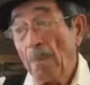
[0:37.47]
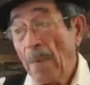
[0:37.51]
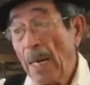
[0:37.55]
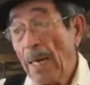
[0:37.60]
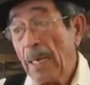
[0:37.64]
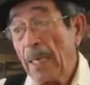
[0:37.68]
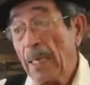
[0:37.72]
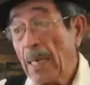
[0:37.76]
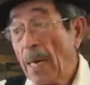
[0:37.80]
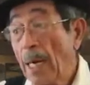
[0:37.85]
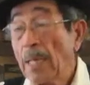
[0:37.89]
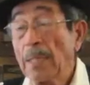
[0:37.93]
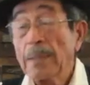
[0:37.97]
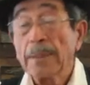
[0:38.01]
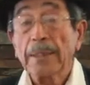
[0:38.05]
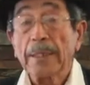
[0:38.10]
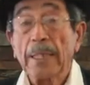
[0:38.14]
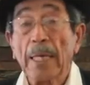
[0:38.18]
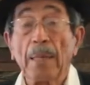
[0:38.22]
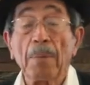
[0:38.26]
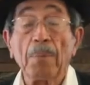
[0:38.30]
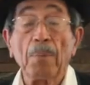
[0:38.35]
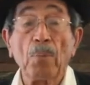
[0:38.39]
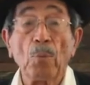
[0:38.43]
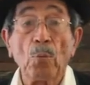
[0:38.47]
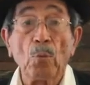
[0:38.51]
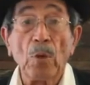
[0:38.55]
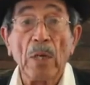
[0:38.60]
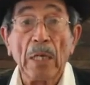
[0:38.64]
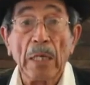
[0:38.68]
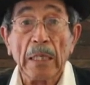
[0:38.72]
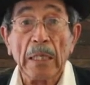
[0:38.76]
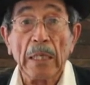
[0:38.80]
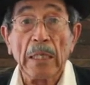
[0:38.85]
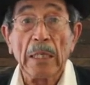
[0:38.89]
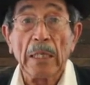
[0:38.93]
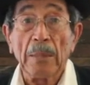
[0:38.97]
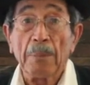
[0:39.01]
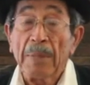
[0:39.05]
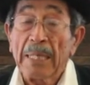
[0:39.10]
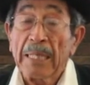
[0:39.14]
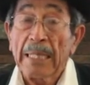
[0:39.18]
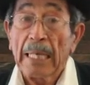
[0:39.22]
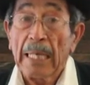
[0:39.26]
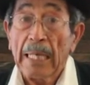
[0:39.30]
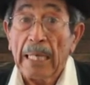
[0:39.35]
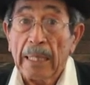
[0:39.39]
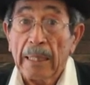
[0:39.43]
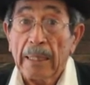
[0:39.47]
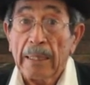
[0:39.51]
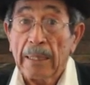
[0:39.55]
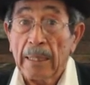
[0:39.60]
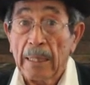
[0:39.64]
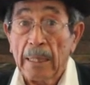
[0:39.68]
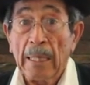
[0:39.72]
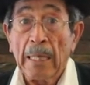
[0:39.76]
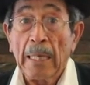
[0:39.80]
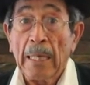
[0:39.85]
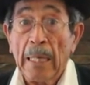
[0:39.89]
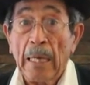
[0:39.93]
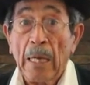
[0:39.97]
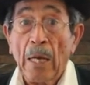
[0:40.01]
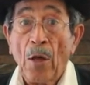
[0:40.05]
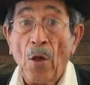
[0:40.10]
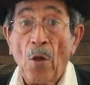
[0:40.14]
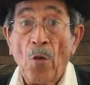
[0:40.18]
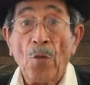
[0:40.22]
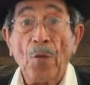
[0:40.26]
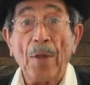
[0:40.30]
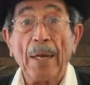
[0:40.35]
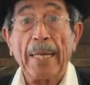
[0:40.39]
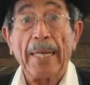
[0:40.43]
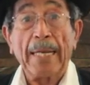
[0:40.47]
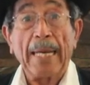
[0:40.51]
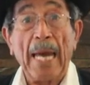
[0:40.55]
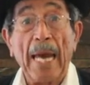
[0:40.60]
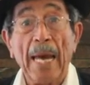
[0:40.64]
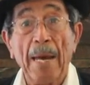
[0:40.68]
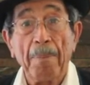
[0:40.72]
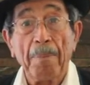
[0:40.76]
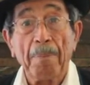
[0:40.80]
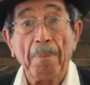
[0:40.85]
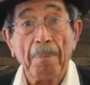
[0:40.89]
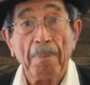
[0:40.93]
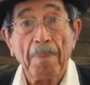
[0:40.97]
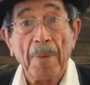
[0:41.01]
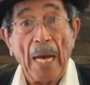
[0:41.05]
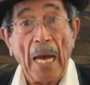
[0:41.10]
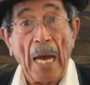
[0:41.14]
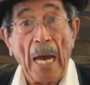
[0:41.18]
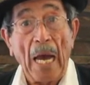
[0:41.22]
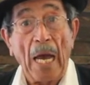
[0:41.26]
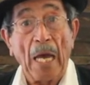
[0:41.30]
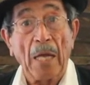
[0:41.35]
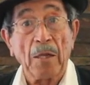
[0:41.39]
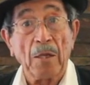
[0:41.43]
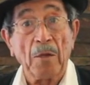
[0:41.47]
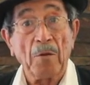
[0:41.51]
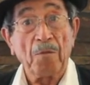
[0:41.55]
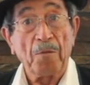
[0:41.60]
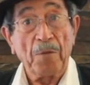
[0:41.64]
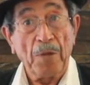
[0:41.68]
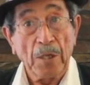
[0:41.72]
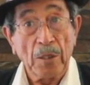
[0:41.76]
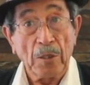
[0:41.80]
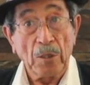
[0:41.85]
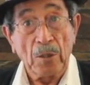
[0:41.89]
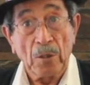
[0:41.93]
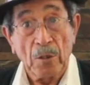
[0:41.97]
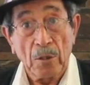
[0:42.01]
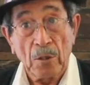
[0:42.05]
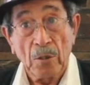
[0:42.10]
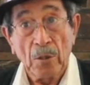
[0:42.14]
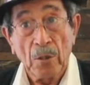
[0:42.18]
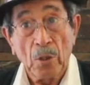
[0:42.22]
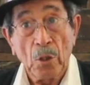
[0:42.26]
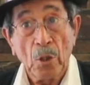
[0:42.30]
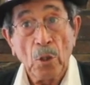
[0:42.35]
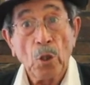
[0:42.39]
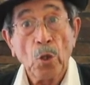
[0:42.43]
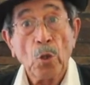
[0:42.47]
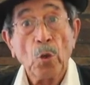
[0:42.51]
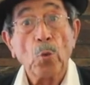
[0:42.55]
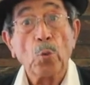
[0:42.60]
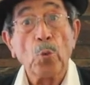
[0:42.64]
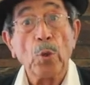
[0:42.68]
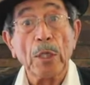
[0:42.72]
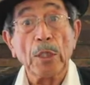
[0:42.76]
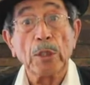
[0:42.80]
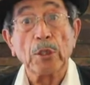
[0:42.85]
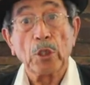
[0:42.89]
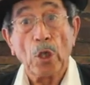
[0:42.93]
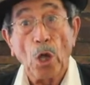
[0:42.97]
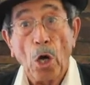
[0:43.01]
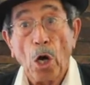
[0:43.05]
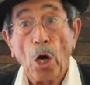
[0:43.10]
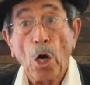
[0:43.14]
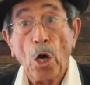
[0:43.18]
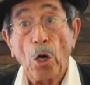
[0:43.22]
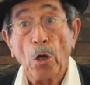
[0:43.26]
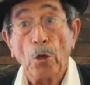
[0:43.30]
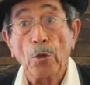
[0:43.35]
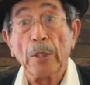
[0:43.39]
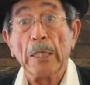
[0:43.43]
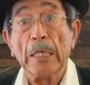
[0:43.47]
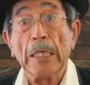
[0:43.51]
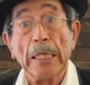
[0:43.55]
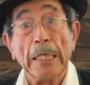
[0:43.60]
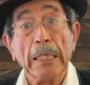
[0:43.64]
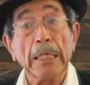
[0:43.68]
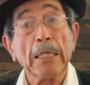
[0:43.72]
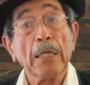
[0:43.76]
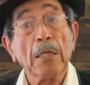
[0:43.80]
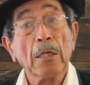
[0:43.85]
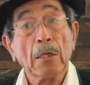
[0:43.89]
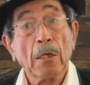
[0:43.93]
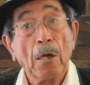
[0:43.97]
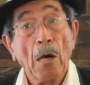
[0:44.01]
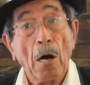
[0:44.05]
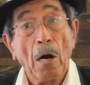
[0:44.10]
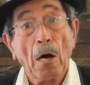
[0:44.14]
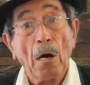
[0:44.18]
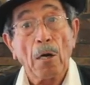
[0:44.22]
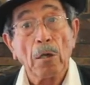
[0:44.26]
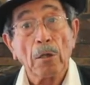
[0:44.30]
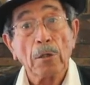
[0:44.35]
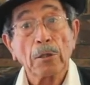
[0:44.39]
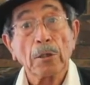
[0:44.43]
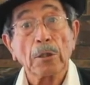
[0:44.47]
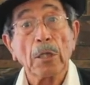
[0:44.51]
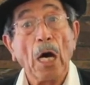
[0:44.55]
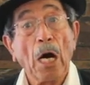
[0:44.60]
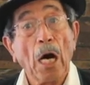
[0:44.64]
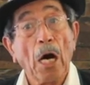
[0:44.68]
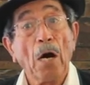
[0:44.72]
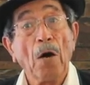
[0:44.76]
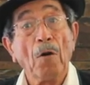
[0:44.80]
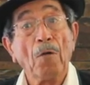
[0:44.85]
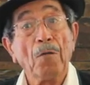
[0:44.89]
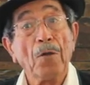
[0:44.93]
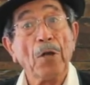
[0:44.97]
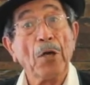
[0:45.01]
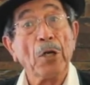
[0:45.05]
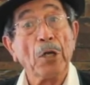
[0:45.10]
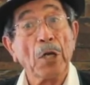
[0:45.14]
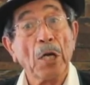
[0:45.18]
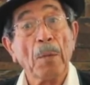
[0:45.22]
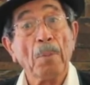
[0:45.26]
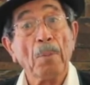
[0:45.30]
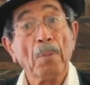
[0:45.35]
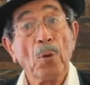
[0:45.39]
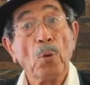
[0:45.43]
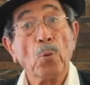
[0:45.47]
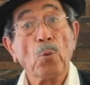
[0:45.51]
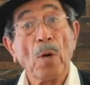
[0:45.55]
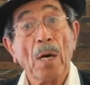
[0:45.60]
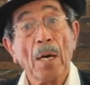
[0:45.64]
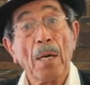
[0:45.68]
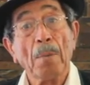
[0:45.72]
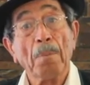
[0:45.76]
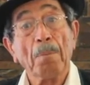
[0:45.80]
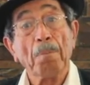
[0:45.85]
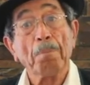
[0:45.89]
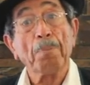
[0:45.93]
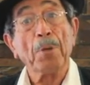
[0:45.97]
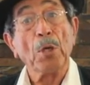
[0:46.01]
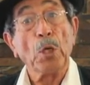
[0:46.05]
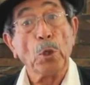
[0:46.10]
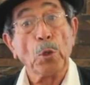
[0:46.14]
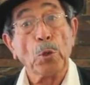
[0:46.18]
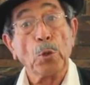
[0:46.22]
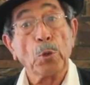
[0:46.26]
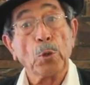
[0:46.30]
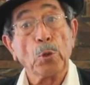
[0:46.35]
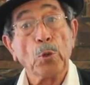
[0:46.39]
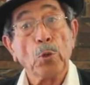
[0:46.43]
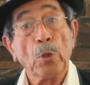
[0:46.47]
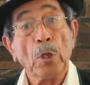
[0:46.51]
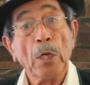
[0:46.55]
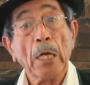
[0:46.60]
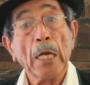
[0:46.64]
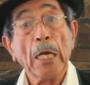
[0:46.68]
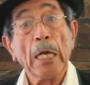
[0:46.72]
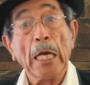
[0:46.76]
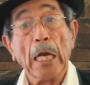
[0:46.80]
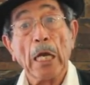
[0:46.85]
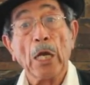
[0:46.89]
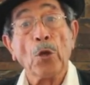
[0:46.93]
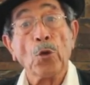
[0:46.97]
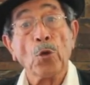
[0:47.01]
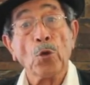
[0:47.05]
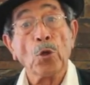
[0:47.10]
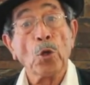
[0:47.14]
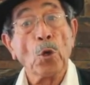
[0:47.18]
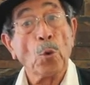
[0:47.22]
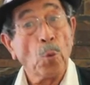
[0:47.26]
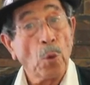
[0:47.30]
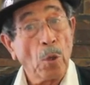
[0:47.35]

My concept will eliminate the cap and the funnel, which are the leading cause of the #1 polluter in the